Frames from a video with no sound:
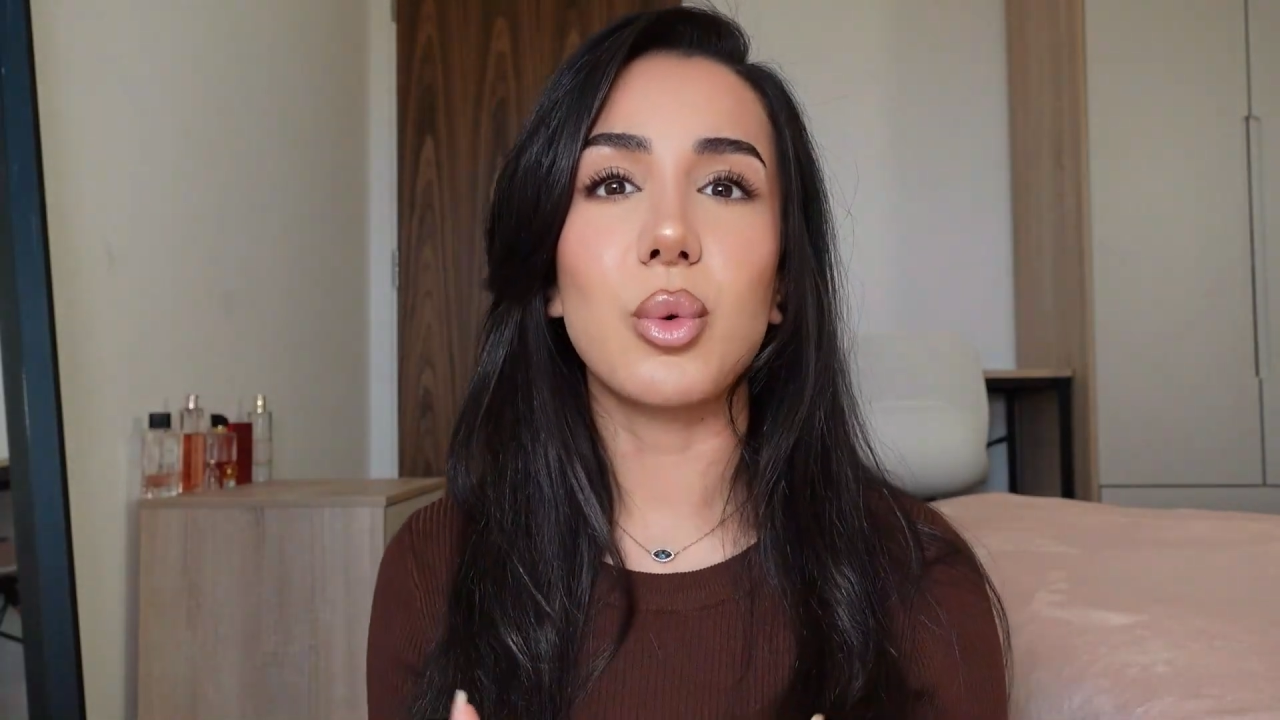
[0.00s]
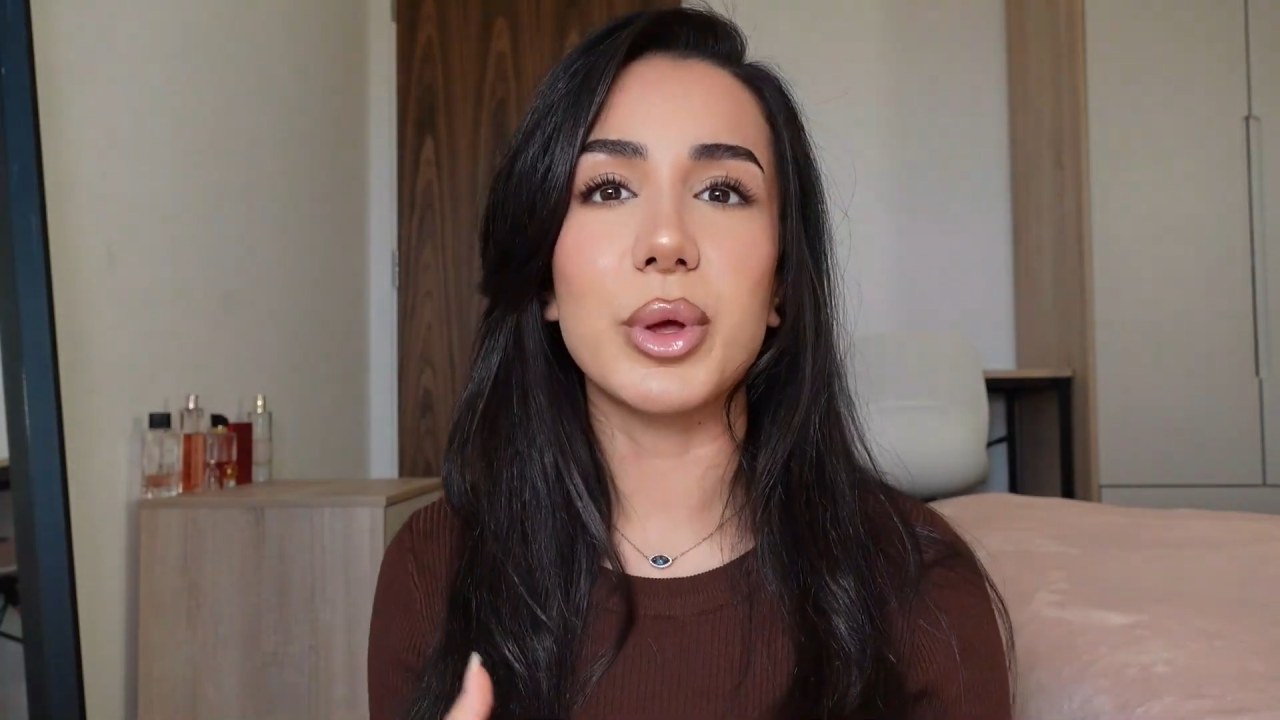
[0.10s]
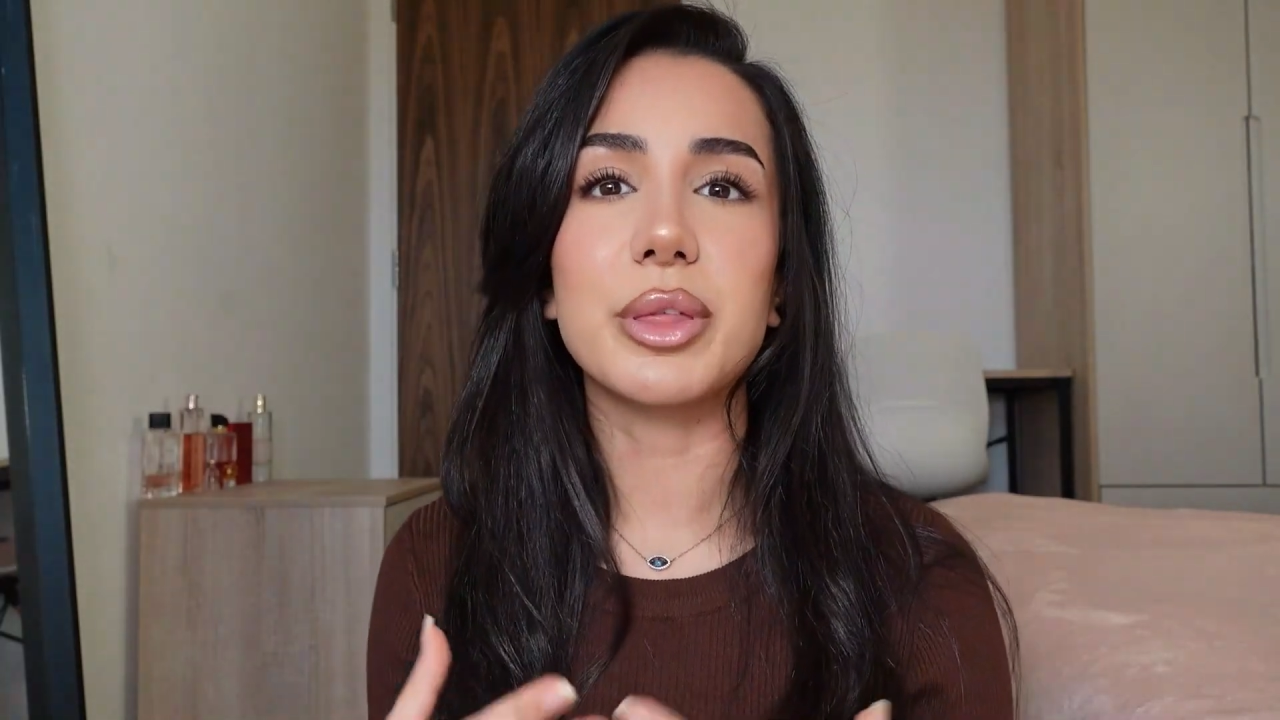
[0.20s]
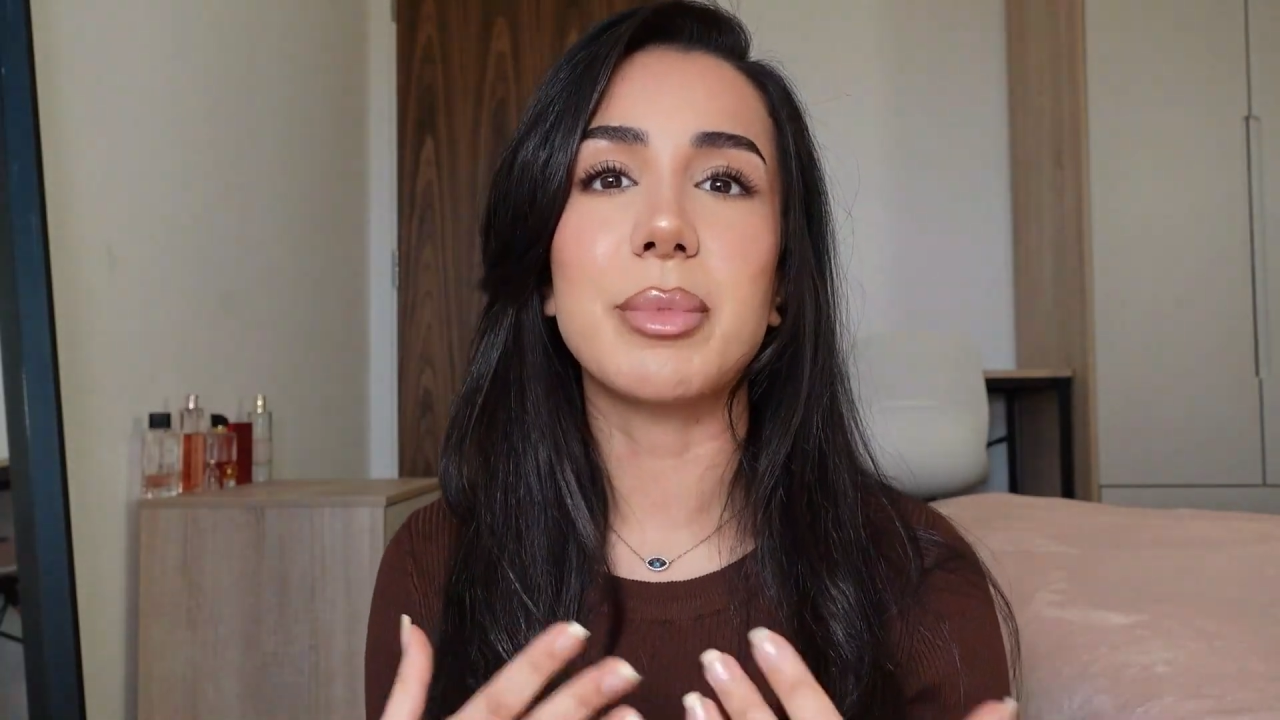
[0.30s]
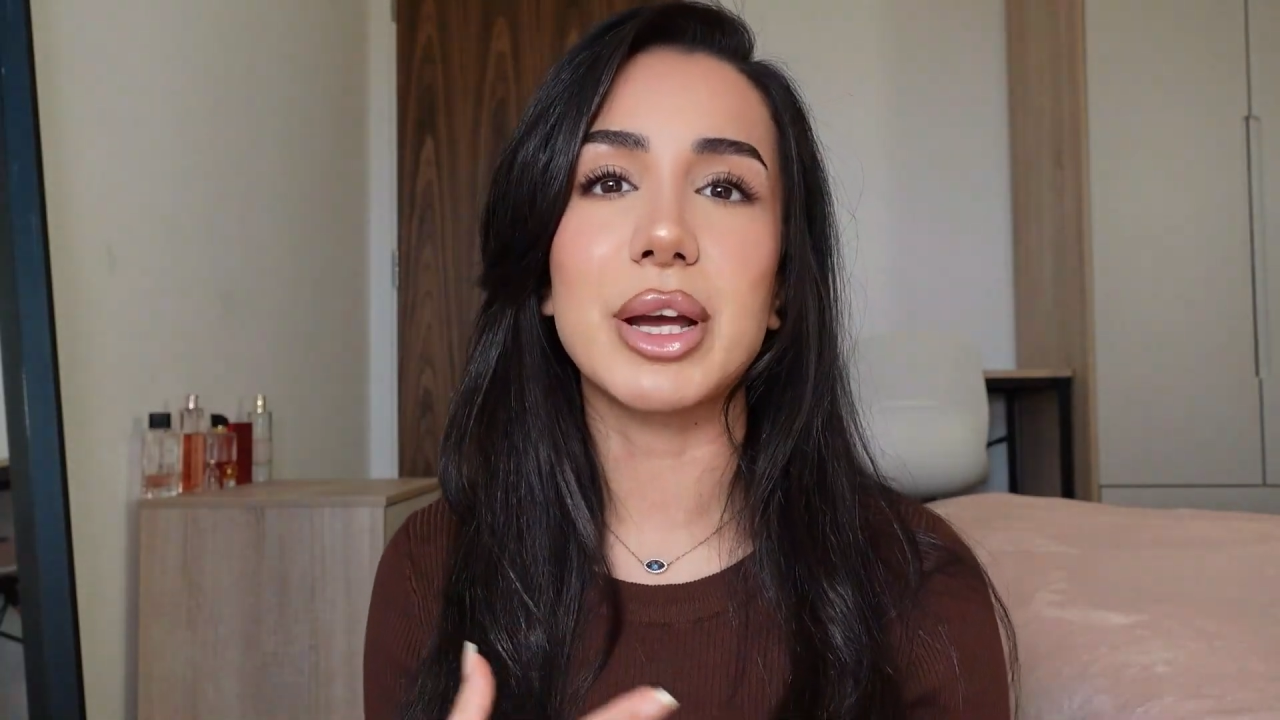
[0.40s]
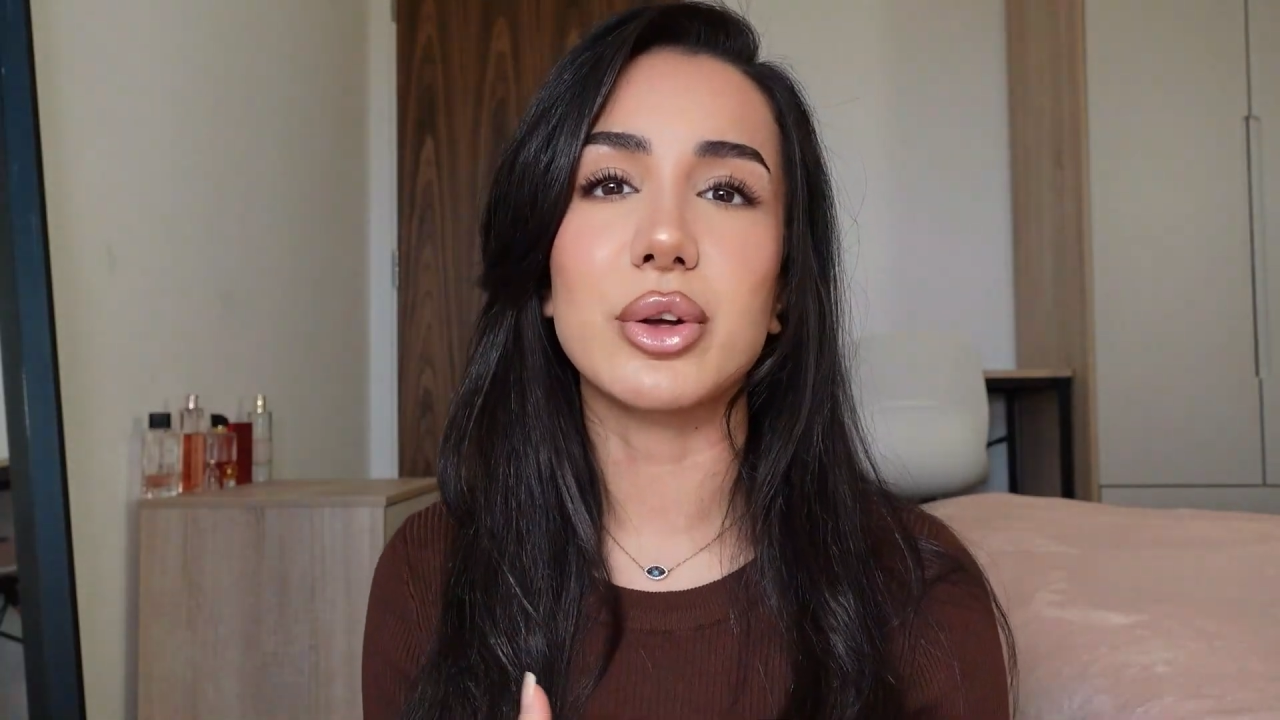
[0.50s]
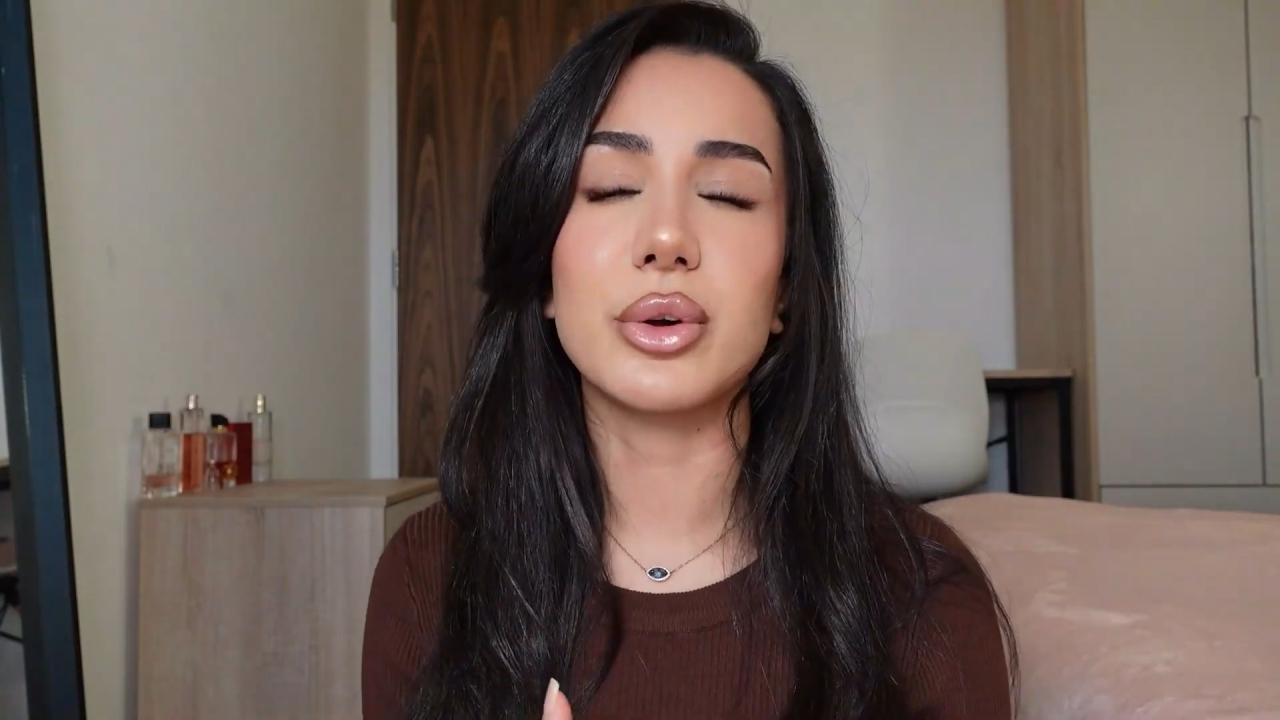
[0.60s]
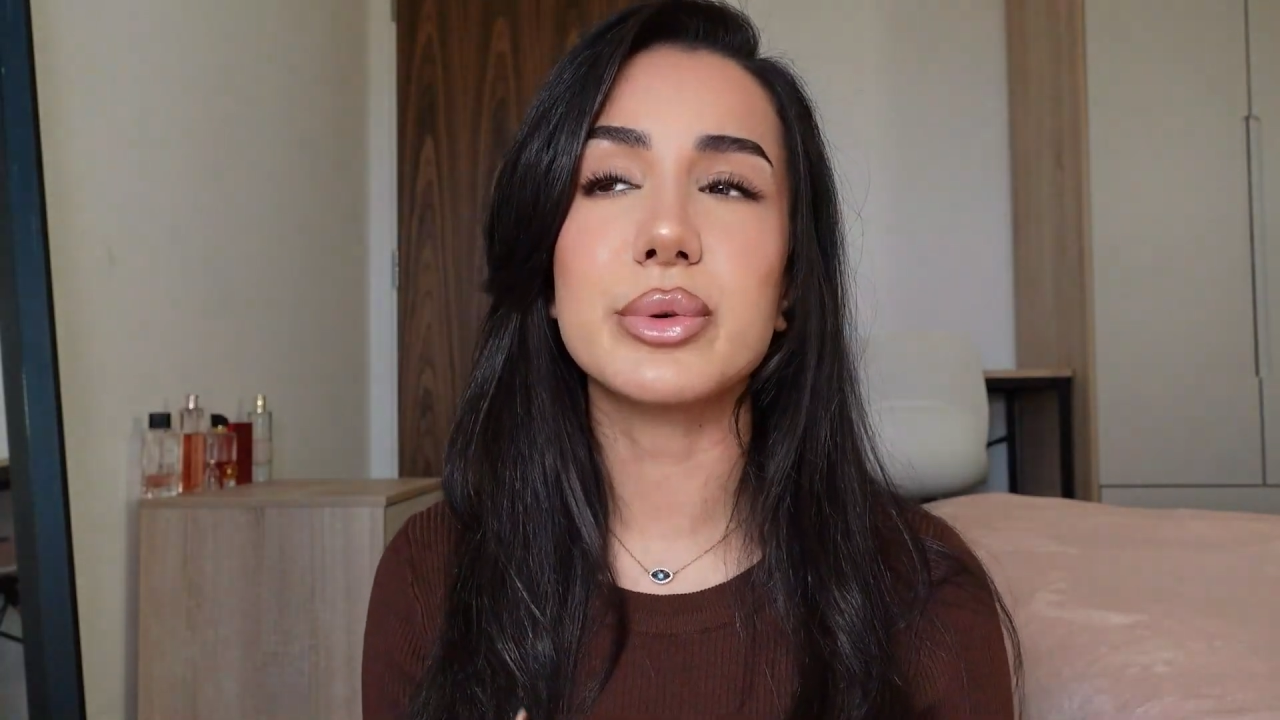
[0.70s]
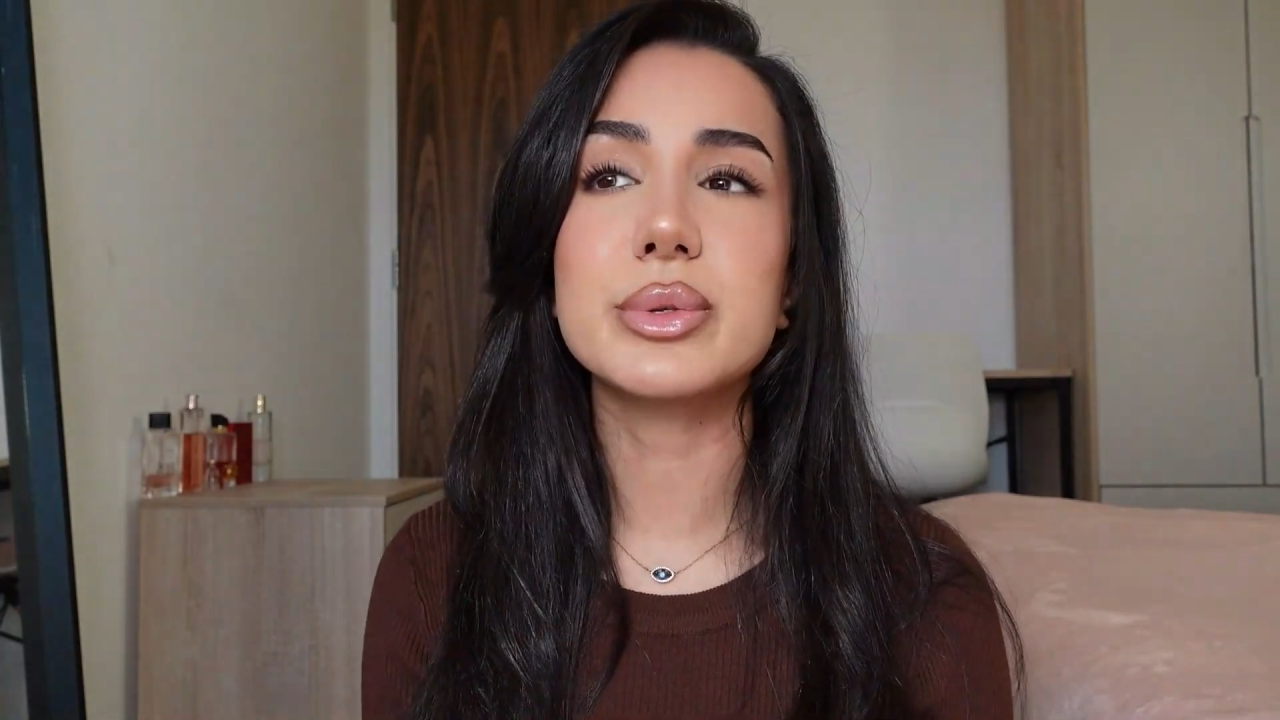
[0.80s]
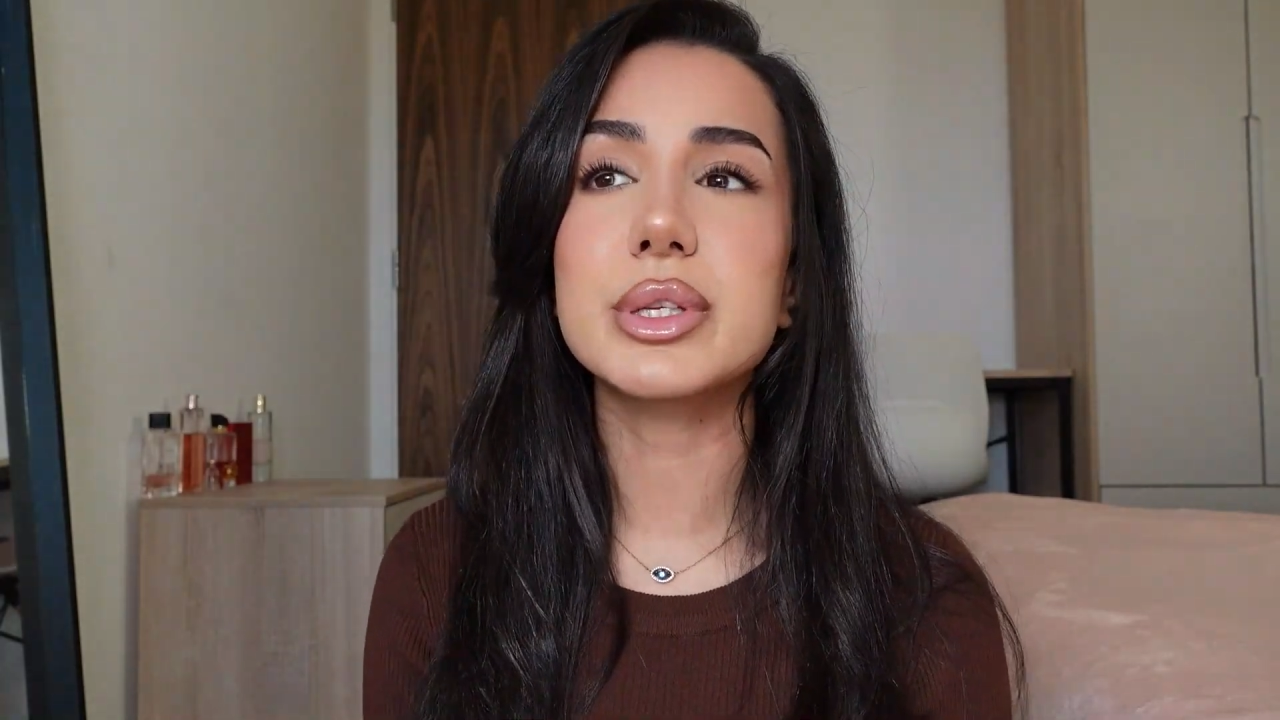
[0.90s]
with my
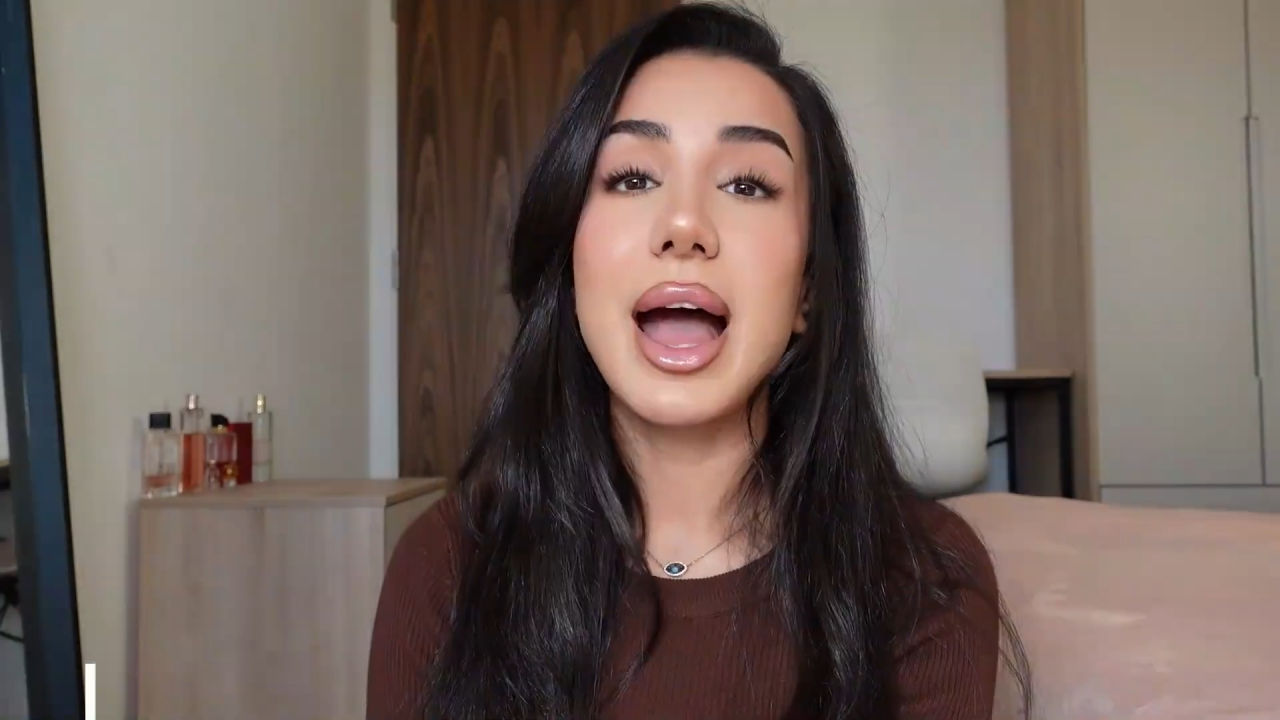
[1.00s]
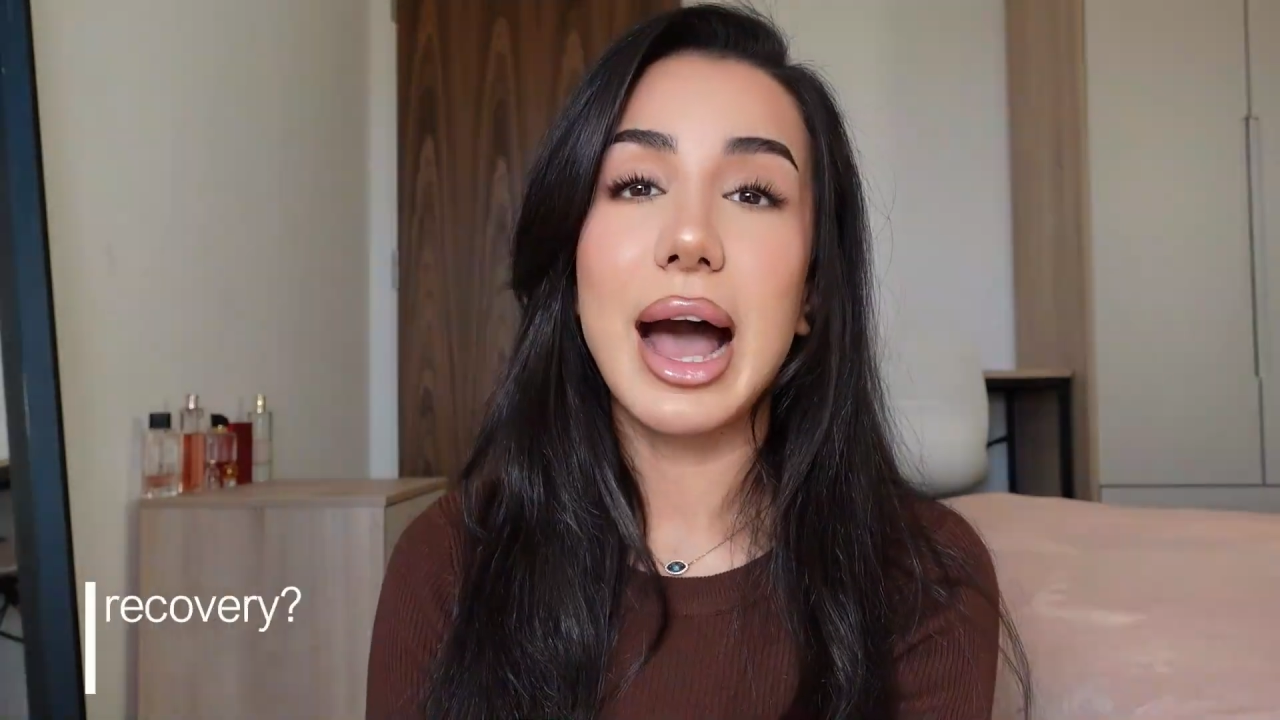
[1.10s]
nose.